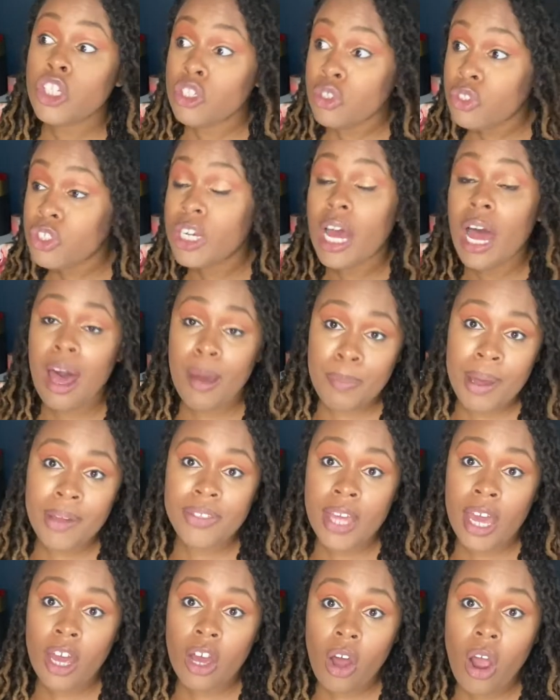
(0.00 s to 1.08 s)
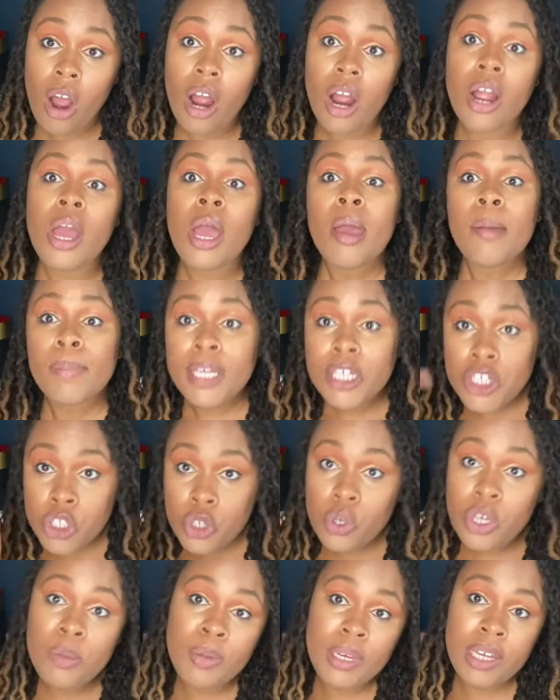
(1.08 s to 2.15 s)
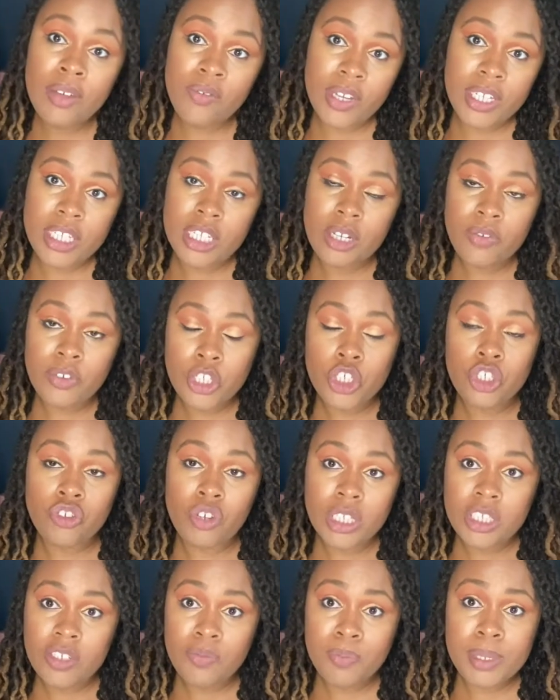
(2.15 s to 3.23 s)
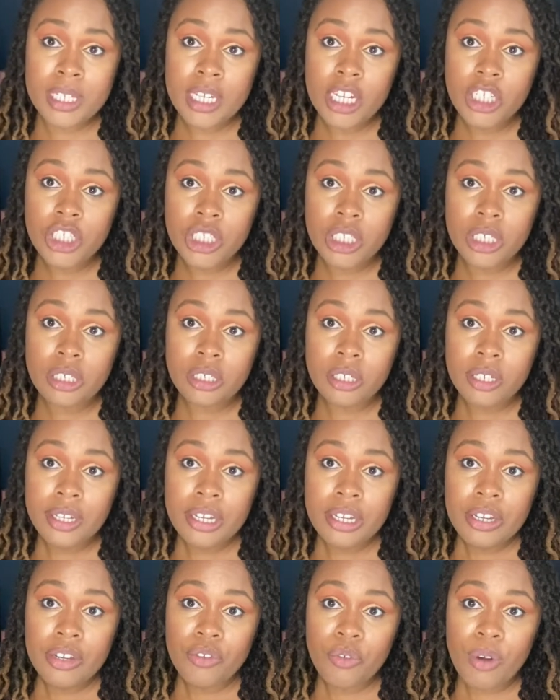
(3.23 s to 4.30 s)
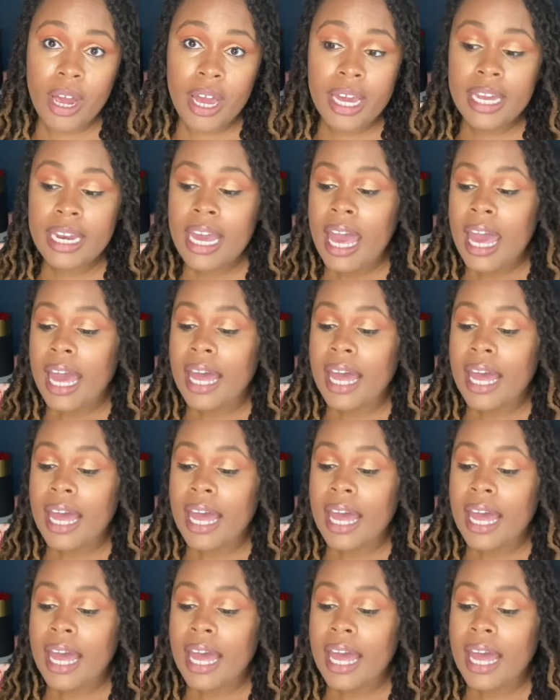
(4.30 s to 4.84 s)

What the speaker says: you should hop out that car because you can be convicted of constructive possession, right?